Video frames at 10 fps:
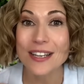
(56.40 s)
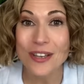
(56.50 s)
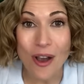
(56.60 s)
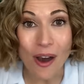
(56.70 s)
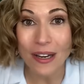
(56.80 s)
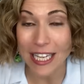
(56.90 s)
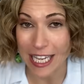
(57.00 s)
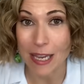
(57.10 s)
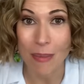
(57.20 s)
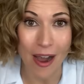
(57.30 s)

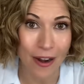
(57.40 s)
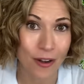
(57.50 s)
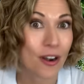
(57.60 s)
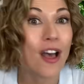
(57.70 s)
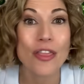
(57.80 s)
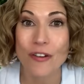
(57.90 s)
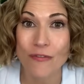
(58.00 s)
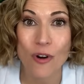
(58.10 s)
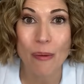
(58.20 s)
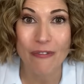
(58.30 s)
non-heme iron, the
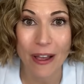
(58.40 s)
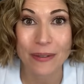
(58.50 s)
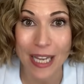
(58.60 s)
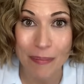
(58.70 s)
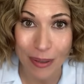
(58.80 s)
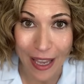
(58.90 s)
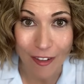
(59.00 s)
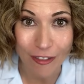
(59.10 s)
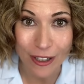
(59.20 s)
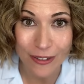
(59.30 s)
form found in
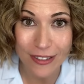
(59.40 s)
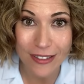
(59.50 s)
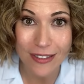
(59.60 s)
plant foods.